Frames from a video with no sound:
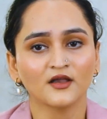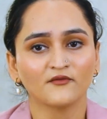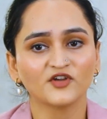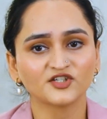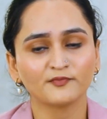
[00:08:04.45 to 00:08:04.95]

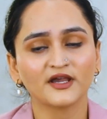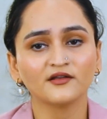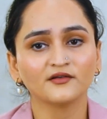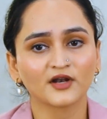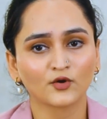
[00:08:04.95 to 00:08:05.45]
which
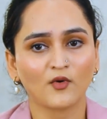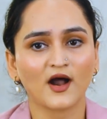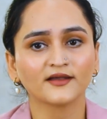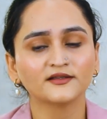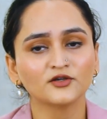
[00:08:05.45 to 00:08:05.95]
may
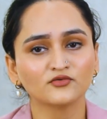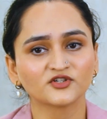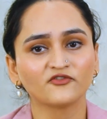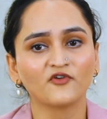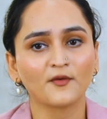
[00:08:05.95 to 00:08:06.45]
require the use
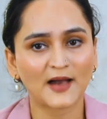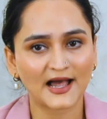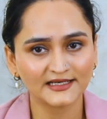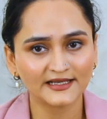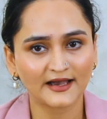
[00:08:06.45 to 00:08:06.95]
of
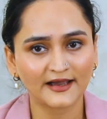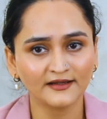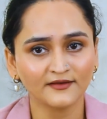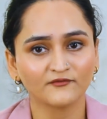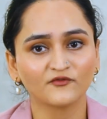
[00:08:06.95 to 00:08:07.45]

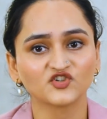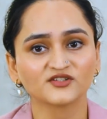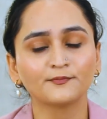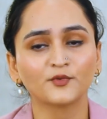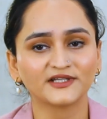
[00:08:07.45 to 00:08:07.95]
formaldehyde, which
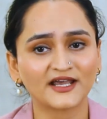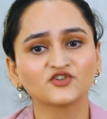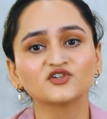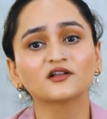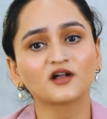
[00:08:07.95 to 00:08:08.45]
is a
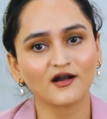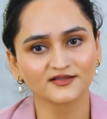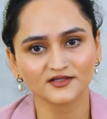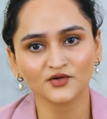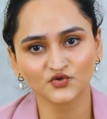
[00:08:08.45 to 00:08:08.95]
potential
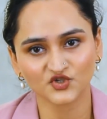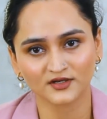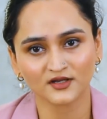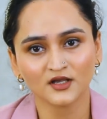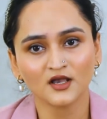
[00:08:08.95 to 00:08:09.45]
carcinogen,